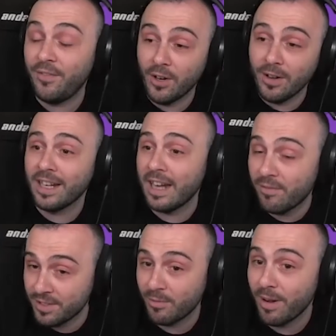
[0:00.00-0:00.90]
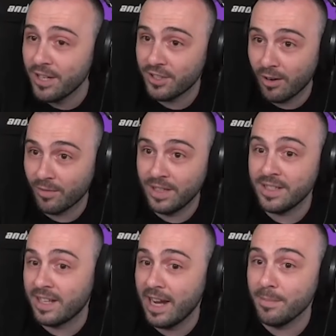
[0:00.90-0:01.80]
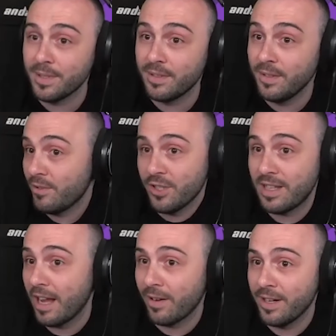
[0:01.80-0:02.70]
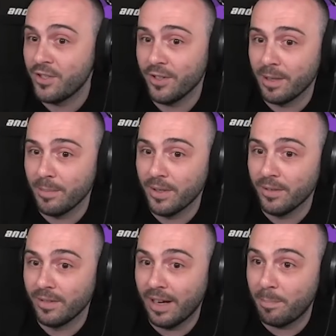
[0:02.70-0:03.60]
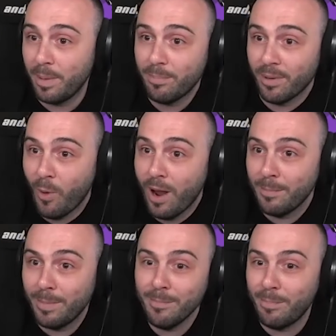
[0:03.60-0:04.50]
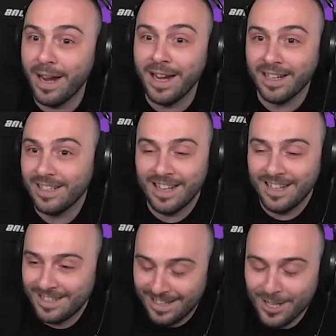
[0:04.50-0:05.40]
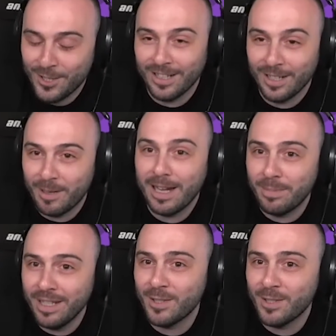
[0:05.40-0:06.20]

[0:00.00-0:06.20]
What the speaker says: you don't get that frustration out of these games, you're just not going to enjoy them, Like, people want to be in pain. It's literally, clip this